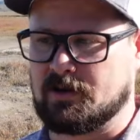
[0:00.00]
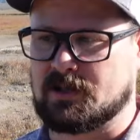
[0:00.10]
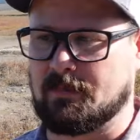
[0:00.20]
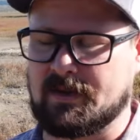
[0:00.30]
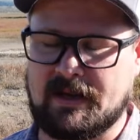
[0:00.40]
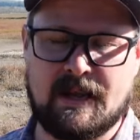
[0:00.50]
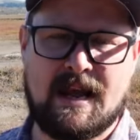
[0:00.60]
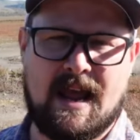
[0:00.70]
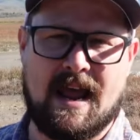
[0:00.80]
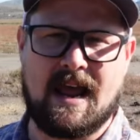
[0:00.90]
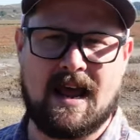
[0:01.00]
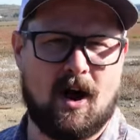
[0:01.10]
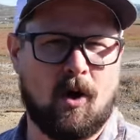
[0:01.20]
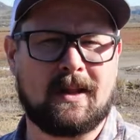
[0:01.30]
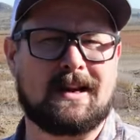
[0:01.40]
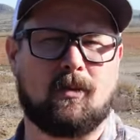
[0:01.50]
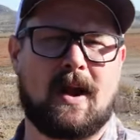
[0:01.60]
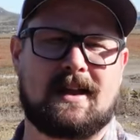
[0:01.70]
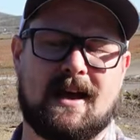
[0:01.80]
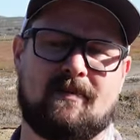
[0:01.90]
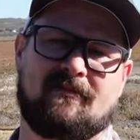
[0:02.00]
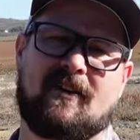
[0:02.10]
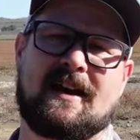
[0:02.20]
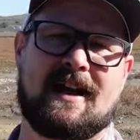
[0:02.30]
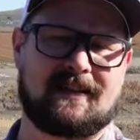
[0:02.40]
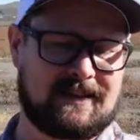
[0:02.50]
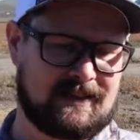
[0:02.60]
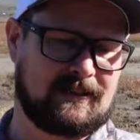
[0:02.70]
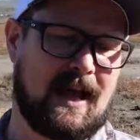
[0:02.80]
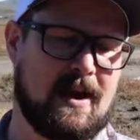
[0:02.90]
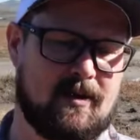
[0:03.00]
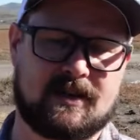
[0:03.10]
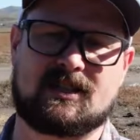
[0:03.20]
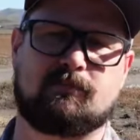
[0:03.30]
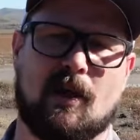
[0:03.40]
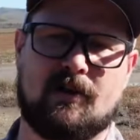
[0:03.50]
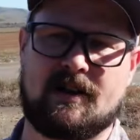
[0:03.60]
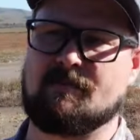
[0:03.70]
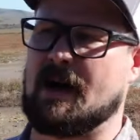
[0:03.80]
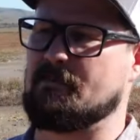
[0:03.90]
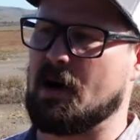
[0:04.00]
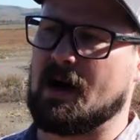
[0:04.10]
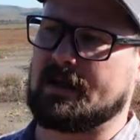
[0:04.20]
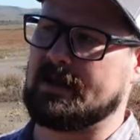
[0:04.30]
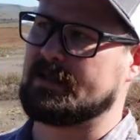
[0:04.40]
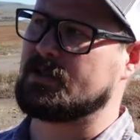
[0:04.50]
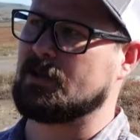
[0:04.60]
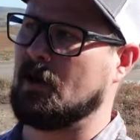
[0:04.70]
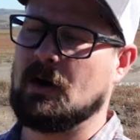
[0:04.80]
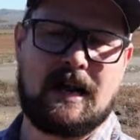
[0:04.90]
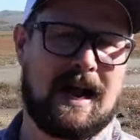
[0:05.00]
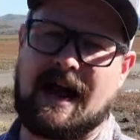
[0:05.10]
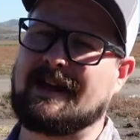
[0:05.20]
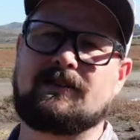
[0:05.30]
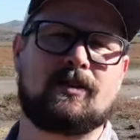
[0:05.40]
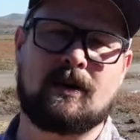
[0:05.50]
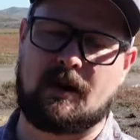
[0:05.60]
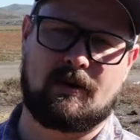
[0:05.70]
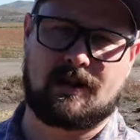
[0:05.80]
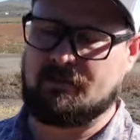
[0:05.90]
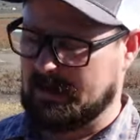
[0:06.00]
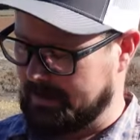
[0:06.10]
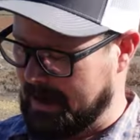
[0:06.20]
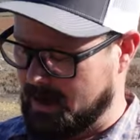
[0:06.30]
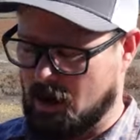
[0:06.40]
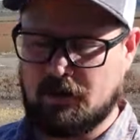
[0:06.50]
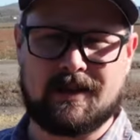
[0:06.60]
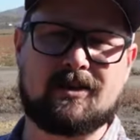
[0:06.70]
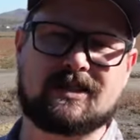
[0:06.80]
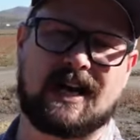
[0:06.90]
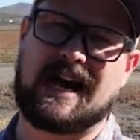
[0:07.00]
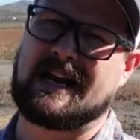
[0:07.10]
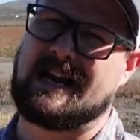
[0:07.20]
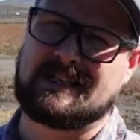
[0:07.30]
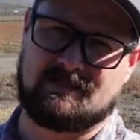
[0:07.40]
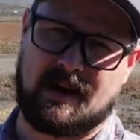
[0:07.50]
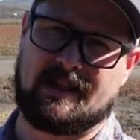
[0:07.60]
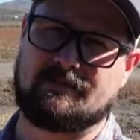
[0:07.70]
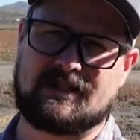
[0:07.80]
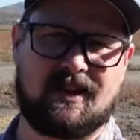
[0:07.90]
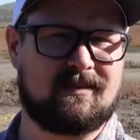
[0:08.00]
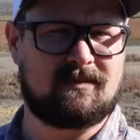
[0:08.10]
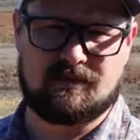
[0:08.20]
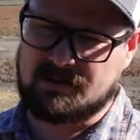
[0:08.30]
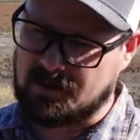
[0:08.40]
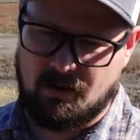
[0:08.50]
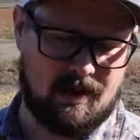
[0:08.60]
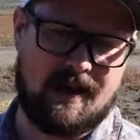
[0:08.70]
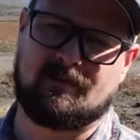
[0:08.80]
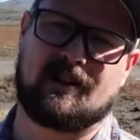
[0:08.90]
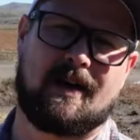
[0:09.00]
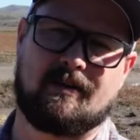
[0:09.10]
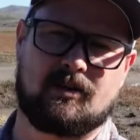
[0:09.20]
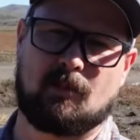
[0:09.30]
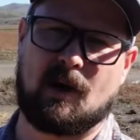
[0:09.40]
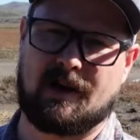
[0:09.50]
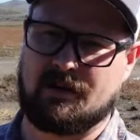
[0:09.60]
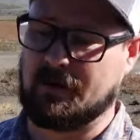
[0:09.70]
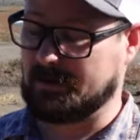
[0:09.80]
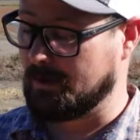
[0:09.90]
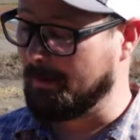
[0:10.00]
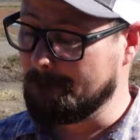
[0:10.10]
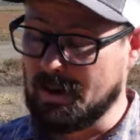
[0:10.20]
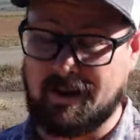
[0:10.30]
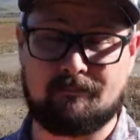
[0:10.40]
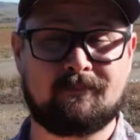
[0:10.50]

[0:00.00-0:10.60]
or something, and only to wake up and find out that the lighter exploded in my pocket. So I do not recommend that. Only use the hot hands by themselves. Don't have a lighter in your pocket with you. But